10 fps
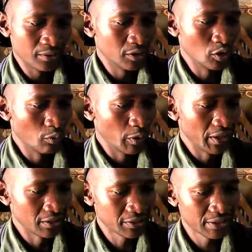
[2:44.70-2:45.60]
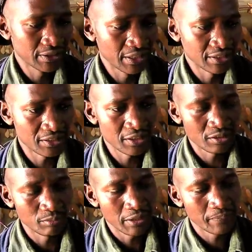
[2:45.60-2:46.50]
nobody else does
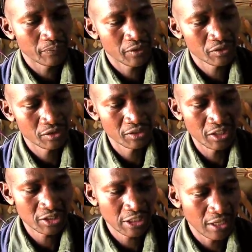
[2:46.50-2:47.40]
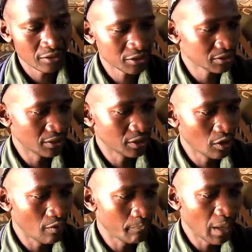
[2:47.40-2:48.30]
assist me. So it's just
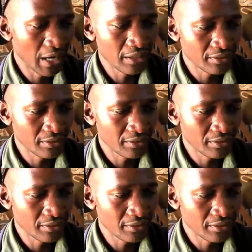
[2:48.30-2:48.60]
compiling